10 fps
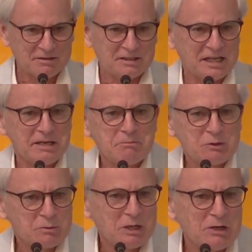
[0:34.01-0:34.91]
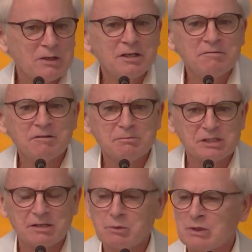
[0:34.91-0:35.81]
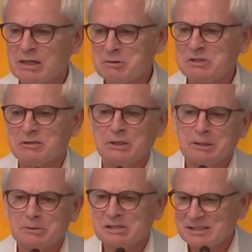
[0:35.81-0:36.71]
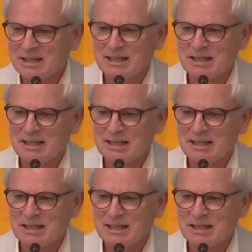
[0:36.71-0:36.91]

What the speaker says: came to America from somewhere else and you're here to stay.